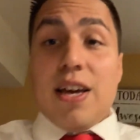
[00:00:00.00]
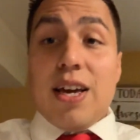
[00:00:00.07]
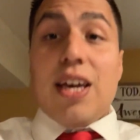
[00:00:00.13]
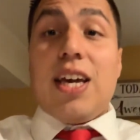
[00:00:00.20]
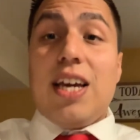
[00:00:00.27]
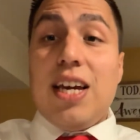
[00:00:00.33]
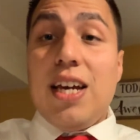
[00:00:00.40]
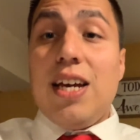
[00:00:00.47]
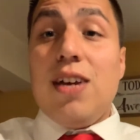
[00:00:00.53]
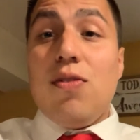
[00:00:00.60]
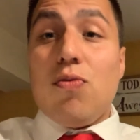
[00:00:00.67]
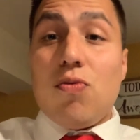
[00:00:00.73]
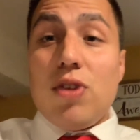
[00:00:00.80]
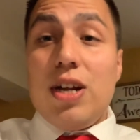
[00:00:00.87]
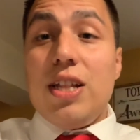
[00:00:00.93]
He
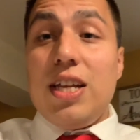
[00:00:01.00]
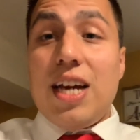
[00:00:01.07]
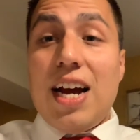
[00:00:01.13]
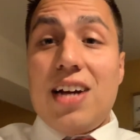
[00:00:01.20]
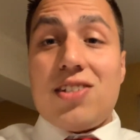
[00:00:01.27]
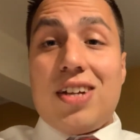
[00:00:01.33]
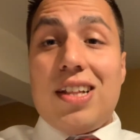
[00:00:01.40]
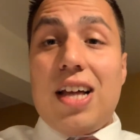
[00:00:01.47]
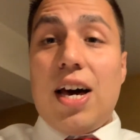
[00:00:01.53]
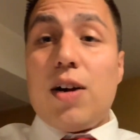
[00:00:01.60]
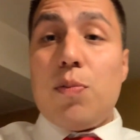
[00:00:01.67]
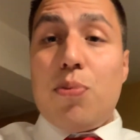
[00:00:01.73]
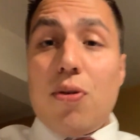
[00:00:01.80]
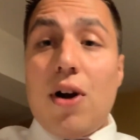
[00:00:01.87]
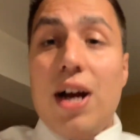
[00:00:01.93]
really has a lot
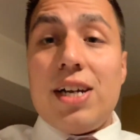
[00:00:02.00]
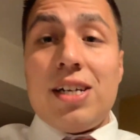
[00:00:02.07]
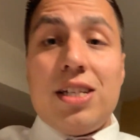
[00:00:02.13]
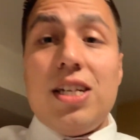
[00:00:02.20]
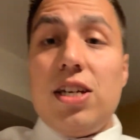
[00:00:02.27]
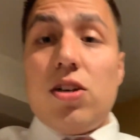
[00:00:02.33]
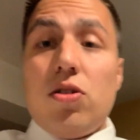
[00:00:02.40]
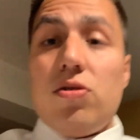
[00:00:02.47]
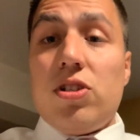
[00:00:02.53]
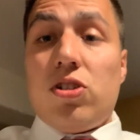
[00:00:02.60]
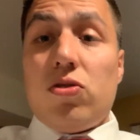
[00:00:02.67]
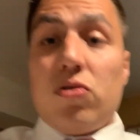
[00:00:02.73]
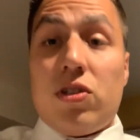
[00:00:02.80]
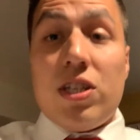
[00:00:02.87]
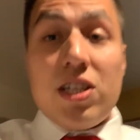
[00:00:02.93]
of pride and ego
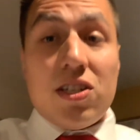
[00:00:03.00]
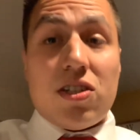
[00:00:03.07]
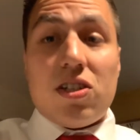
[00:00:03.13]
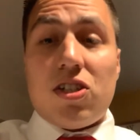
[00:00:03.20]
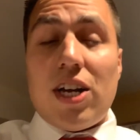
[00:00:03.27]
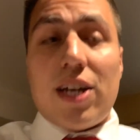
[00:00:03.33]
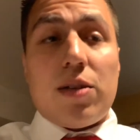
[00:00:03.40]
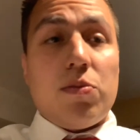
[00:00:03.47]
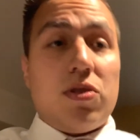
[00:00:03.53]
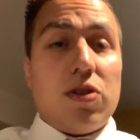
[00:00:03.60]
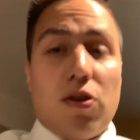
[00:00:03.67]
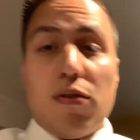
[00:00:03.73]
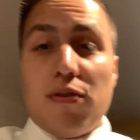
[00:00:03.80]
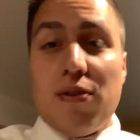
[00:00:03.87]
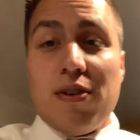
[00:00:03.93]
issues. He needs to check
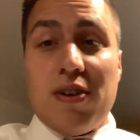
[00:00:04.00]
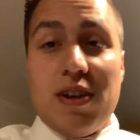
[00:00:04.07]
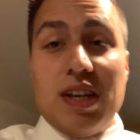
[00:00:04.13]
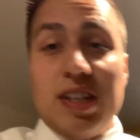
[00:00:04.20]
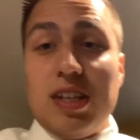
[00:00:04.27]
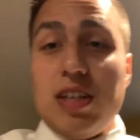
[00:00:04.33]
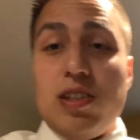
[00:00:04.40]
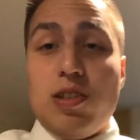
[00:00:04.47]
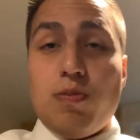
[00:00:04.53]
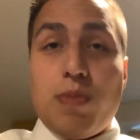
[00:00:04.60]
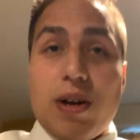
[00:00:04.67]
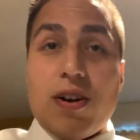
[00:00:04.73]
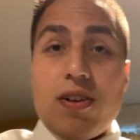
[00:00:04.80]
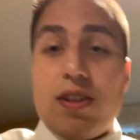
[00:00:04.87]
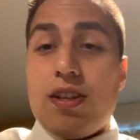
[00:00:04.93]
himself. He thinks he's
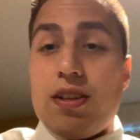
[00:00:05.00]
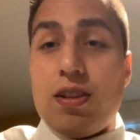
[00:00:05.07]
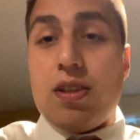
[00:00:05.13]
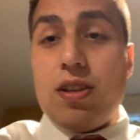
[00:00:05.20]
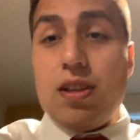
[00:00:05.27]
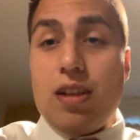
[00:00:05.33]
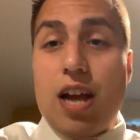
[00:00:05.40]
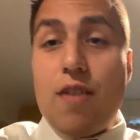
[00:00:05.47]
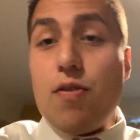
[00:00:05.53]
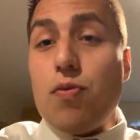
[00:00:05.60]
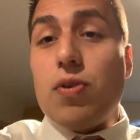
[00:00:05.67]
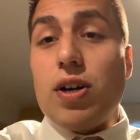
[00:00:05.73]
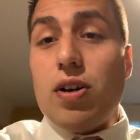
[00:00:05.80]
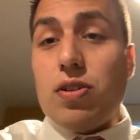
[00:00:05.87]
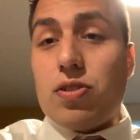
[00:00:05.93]
bigger than
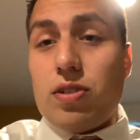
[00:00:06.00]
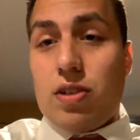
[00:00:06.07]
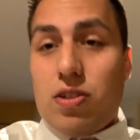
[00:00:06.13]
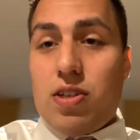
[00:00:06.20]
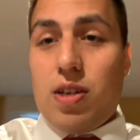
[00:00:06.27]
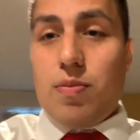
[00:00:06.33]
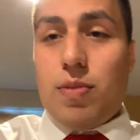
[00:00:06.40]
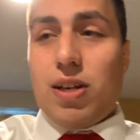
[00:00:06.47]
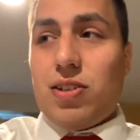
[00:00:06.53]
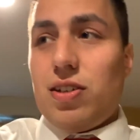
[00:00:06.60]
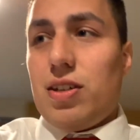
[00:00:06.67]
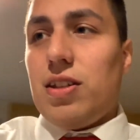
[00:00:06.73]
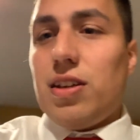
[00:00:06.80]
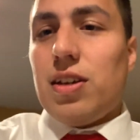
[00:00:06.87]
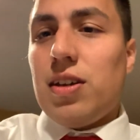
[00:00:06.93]
everyone else on the team,
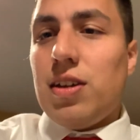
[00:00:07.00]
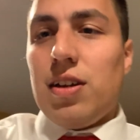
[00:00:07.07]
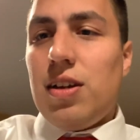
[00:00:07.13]
basically.